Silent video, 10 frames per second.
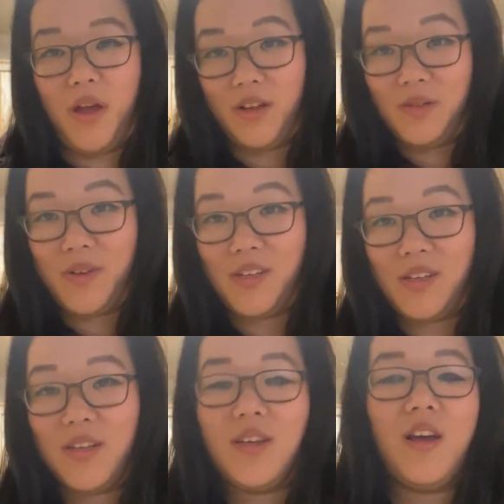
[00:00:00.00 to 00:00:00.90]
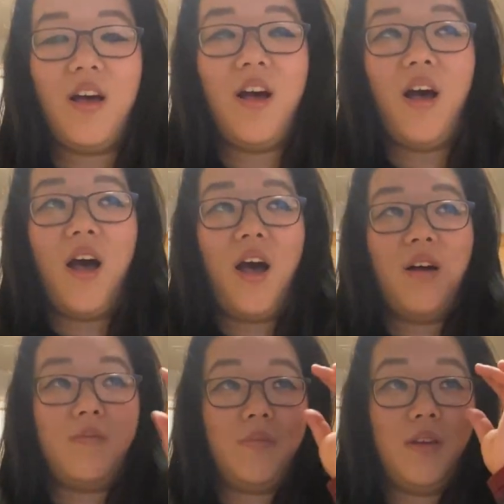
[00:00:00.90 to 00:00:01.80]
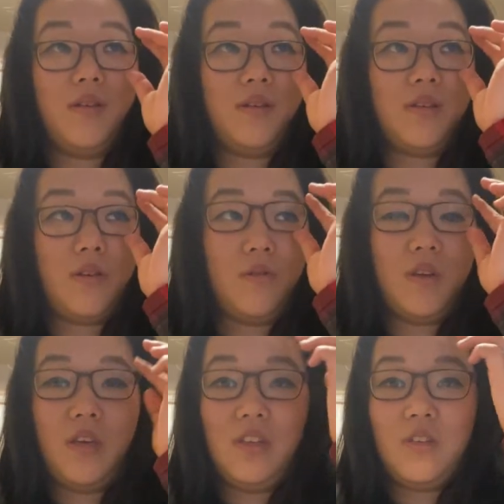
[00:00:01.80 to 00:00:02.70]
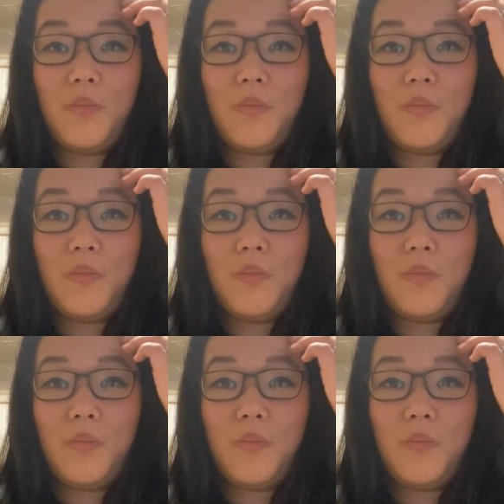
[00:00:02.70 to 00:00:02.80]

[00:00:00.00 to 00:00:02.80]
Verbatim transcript: husband. So he's